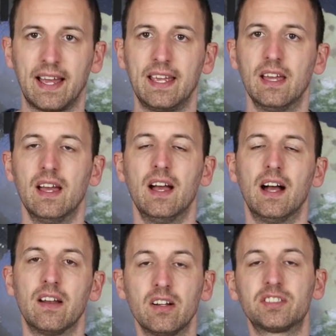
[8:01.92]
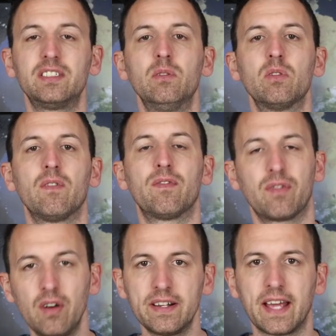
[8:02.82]
day, and I'll see you all on
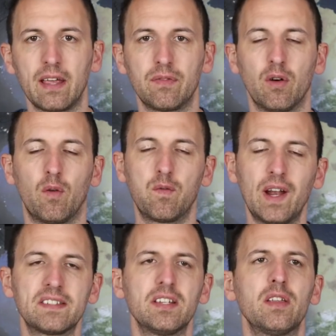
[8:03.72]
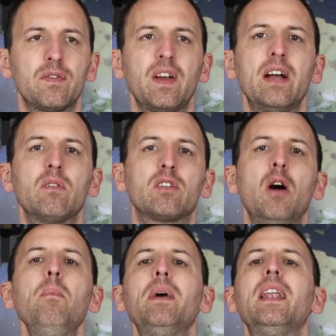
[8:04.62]
Friday for Flat Earth Fail
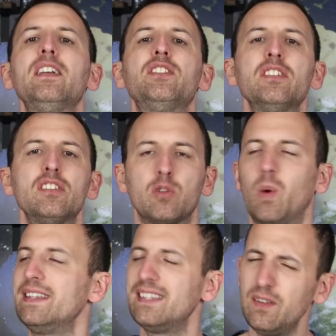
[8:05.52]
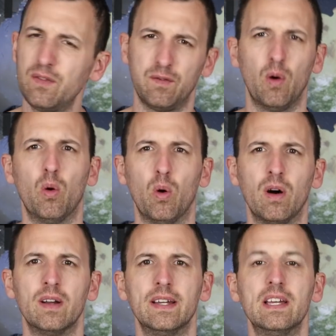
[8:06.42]
Compilation
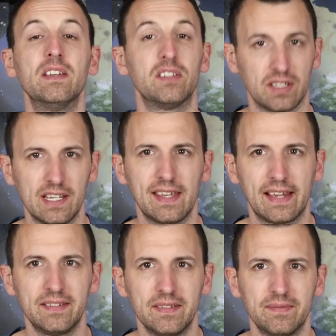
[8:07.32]
twenty-four. See you then.